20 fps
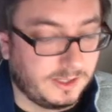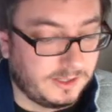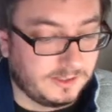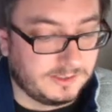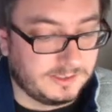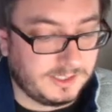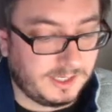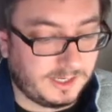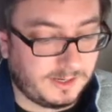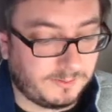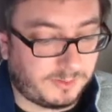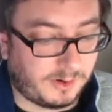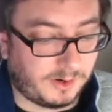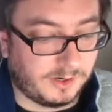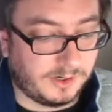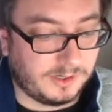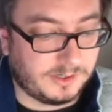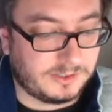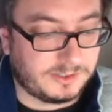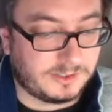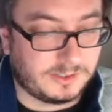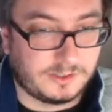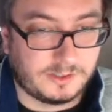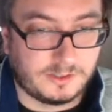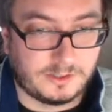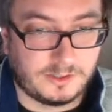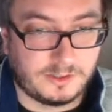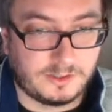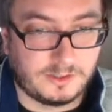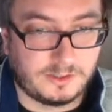The second part
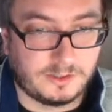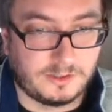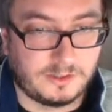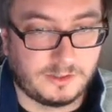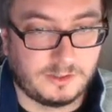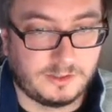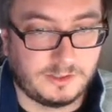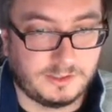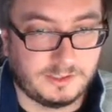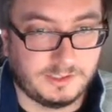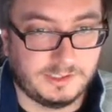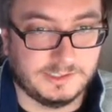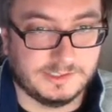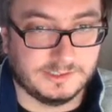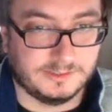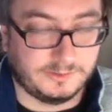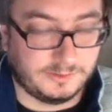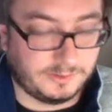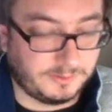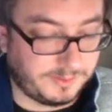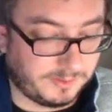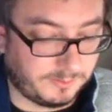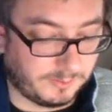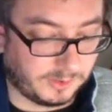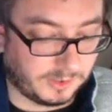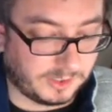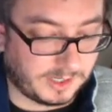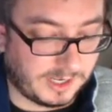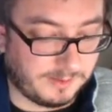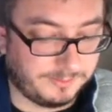is a little bit
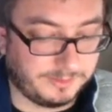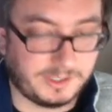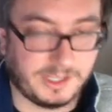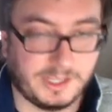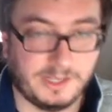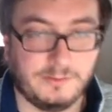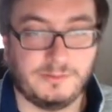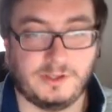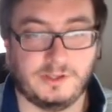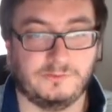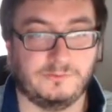more complicated because